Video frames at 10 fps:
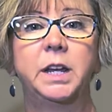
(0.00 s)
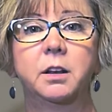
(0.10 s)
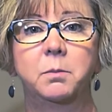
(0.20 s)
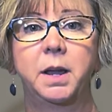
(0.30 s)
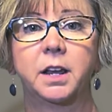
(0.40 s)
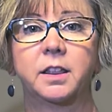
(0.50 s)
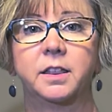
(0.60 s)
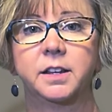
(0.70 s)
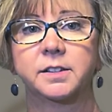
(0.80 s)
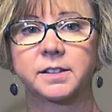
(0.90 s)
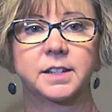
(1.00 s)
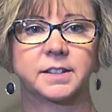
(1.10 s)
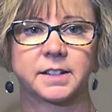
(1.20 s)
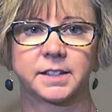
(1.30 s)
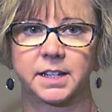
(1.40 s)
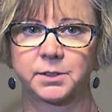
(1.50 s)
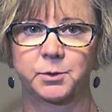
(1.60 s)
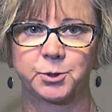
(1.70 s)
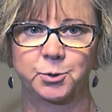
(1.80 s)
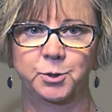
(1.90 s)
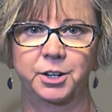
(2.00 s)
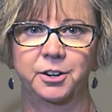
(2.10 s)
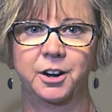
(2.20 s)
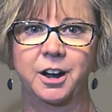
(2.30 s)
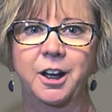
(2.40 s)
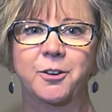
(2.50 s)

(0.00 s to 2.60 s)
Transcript: we can make this a successful school year